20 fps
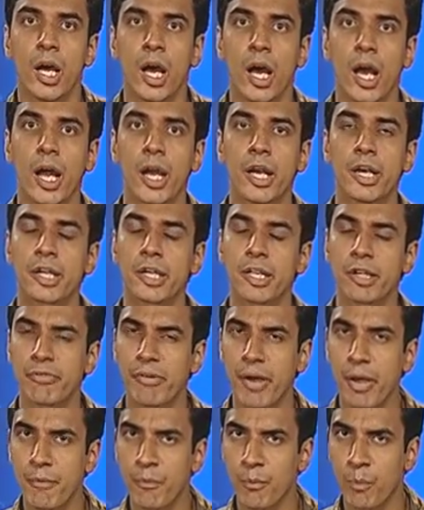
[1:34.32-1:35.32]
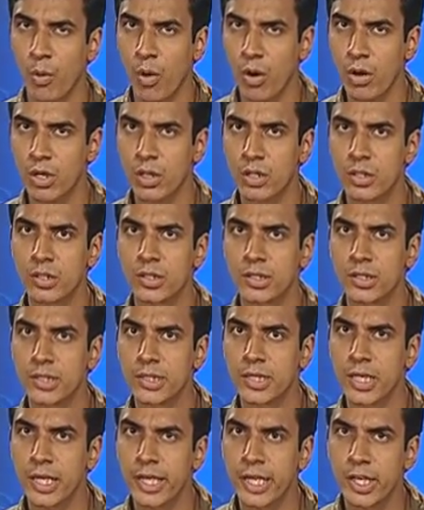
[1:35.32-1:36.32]
and if I am brought
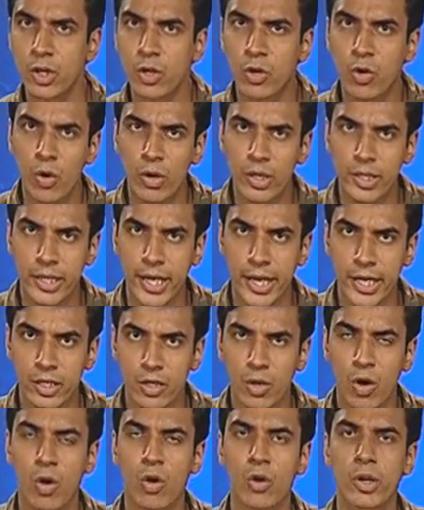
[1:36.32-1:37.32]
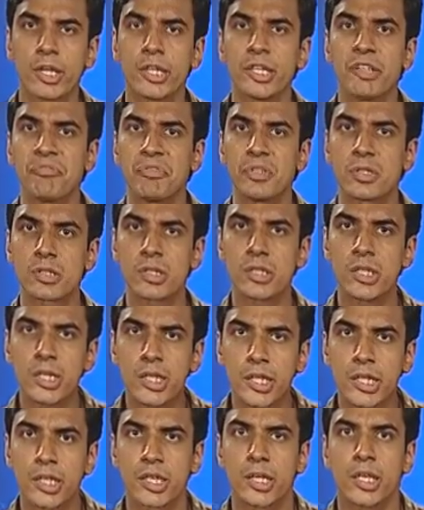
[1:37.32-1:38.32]
in contact or in the
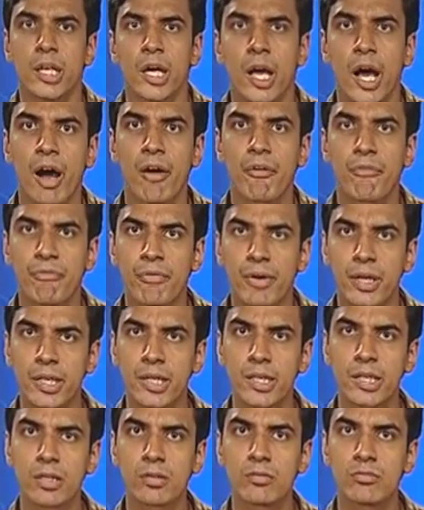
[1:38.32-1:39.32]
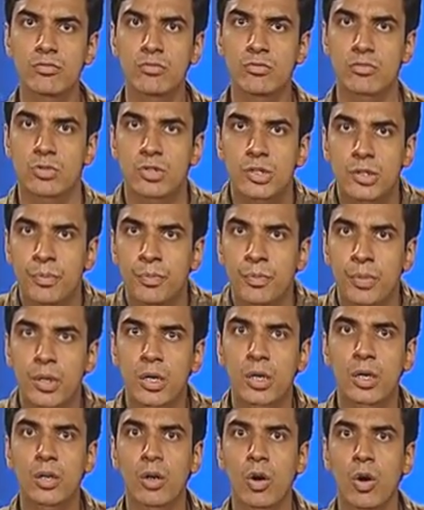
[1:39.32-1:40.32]
vicinity a very
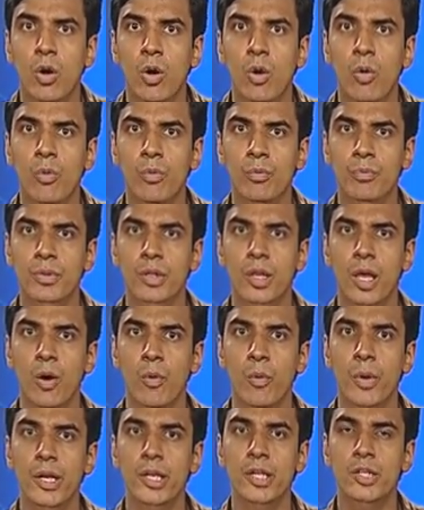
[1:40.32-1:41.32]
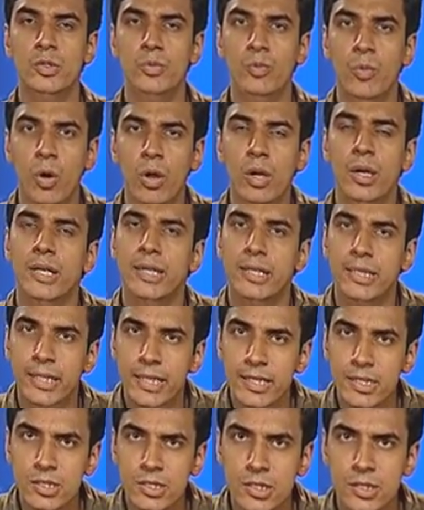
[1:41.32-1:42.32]
simpler or a very smaller
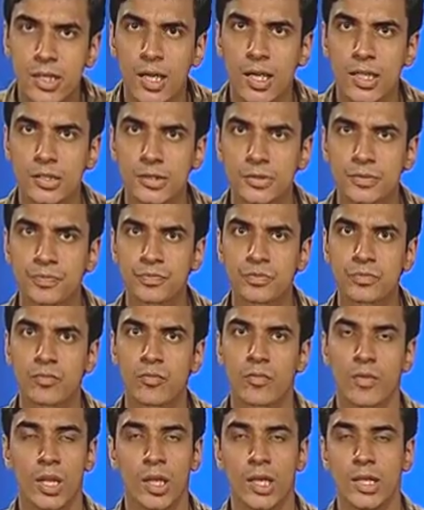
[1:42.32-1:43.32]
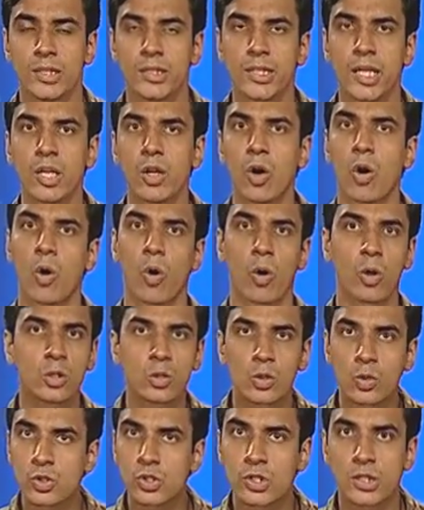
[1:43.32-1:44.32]
test charge, then all
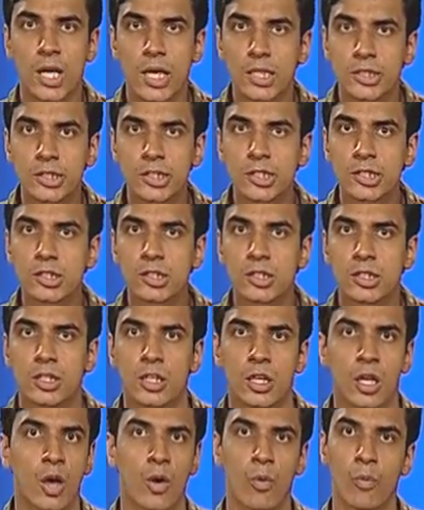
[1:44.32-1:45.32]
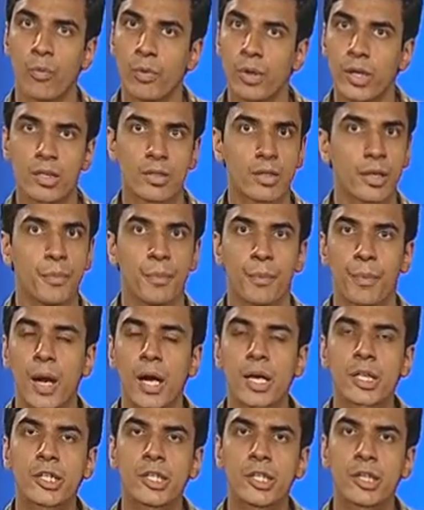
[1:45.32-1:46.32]
those charges will
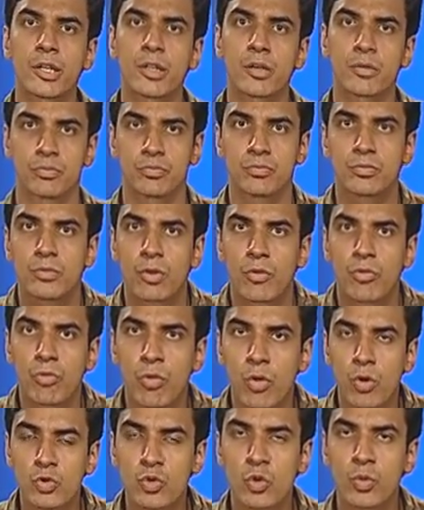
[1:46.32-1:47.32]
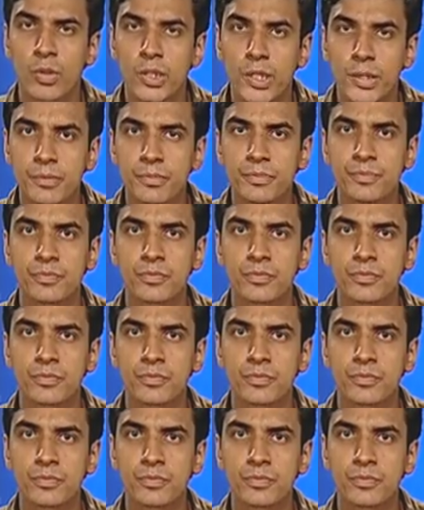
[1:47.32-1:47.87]
impart their force over them.